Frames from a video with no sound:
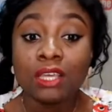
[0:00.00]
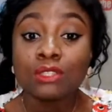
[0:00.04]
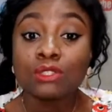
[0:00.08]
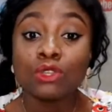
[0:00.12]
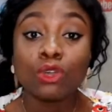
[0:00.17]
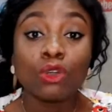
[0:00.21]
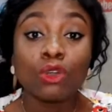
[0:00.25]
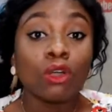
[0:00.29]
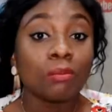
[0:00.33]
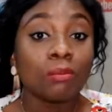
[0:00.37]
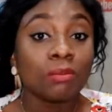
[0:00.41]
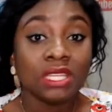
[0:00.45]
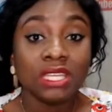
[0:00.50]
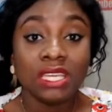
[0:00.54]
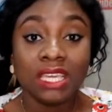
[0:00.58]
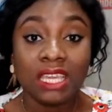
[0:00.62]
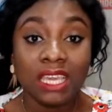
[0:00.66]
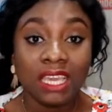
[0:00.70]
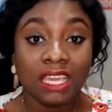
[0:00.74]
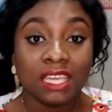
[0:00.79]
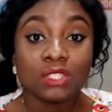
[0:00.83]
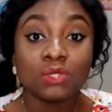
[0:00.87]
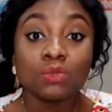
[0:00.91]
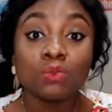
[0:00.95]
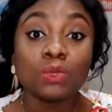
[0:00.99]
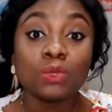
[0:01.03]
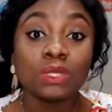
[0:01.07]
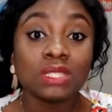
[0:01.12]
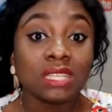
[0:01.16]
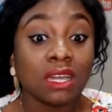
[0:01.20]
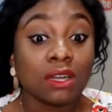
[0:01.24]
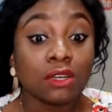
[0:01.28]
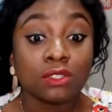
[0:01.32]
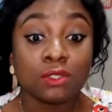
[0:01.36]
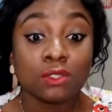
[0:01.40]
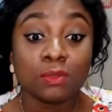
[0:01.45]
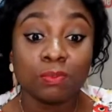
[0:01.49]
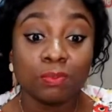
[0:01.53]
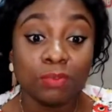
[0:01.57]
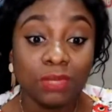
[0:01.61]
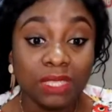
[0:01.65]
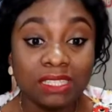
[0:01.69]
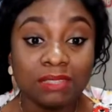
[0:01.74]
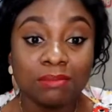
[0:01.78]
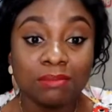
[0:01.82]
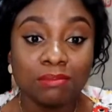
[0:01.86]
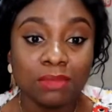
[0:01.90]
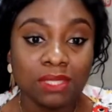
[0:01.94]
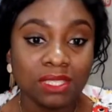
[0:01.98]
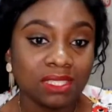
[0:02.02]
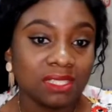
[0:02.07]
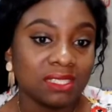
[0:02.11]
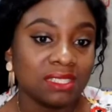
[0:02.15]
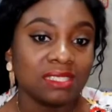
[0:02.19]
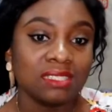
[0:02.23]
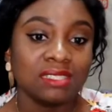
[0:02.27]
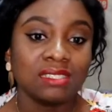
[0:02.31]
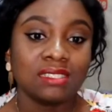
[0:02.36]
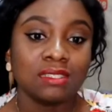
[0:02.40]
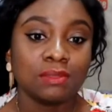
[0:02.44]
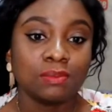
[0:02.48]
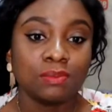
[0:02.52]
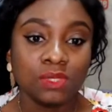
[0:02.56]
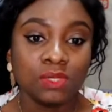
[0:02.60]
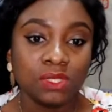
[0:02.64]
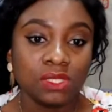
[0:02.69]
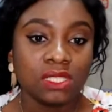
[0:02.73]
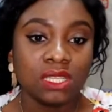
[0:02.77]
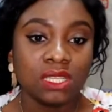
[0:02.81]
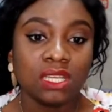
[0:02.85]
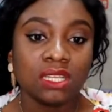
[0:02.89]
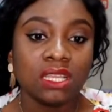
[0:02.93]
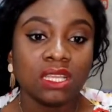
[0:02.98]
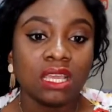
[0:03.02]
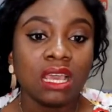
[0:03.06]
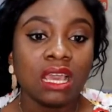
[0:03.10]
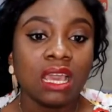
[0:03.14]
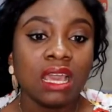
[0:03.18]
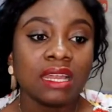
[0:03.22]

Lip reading: to communicate without being misinterpreted.